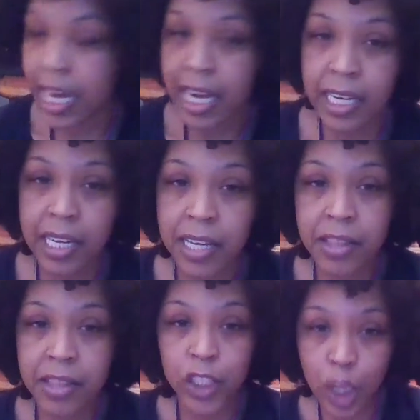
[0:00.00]
and
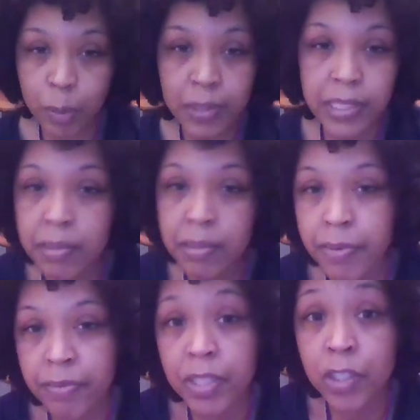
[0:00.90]
the gerbils seem
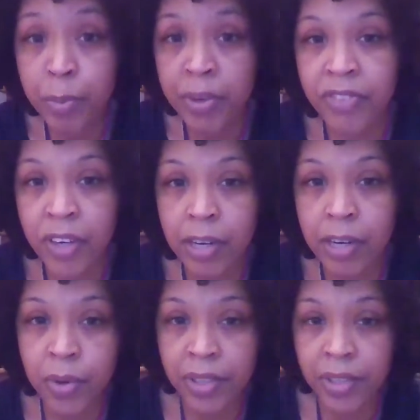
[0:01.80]
to prefer
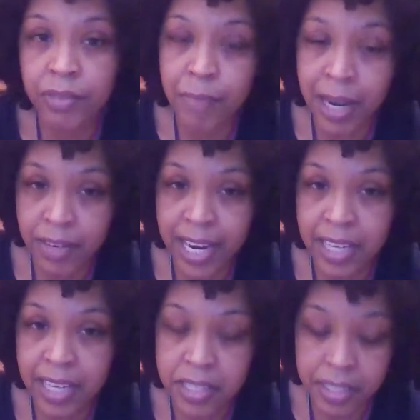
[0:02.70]
it more than my
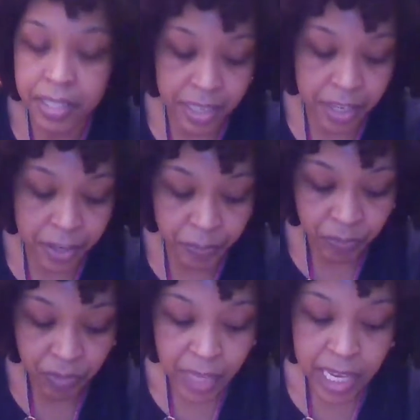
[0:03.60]
rats. So
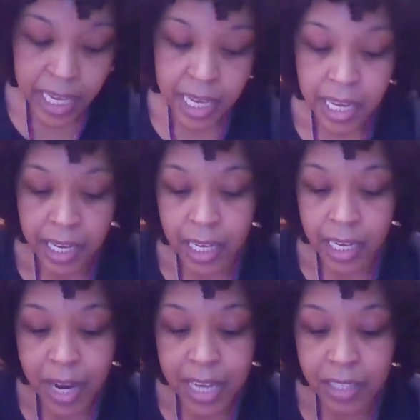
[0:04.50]

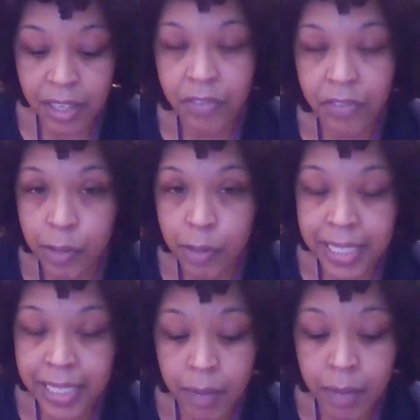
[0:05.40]
quinoa is good for you
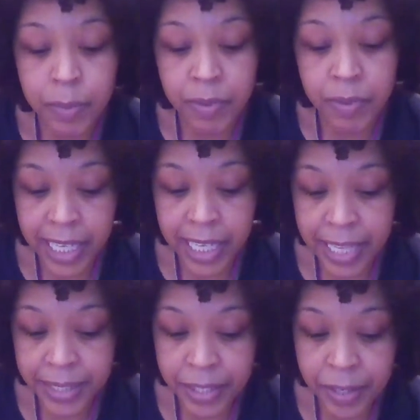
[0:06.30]
because it helps to prevent
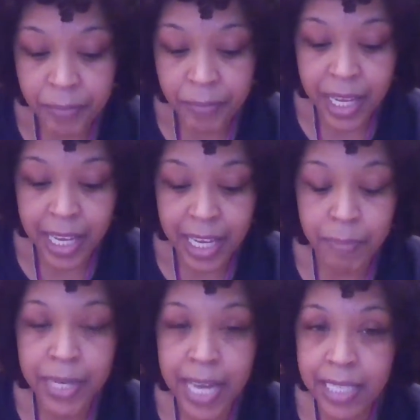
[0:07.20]
cancer, and
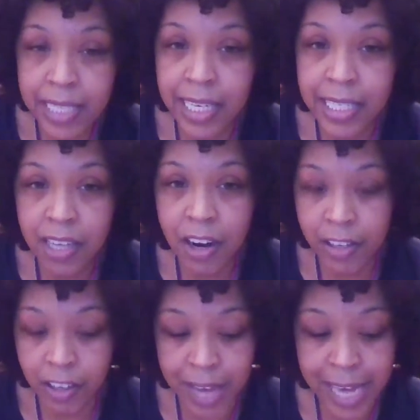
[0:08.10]
it protects against
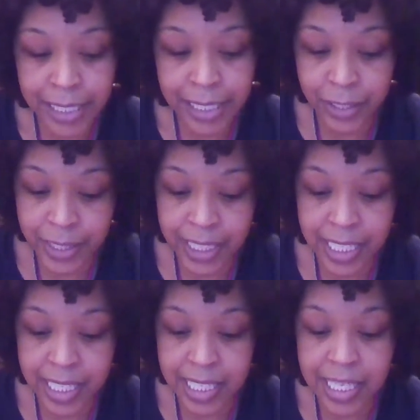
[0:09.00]
cardiovascular
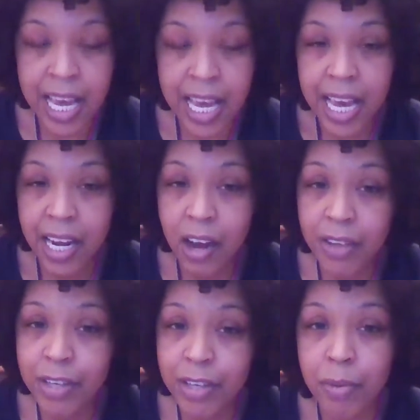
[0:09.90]
diseases, and it
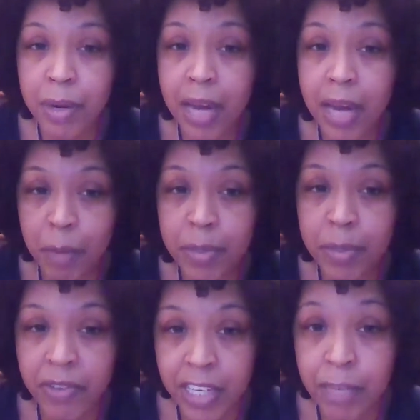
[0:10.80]
also
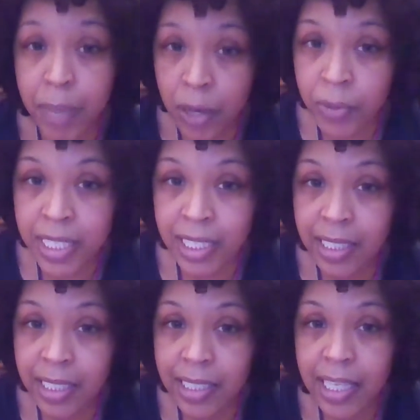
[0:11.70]
helps prevent bone
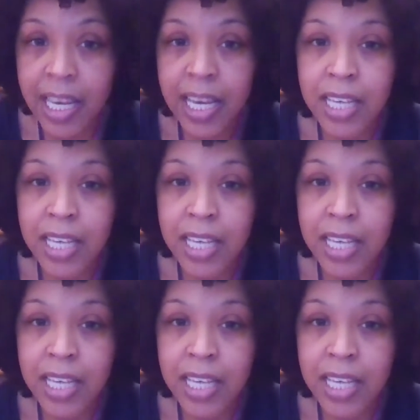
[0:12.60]
diseases.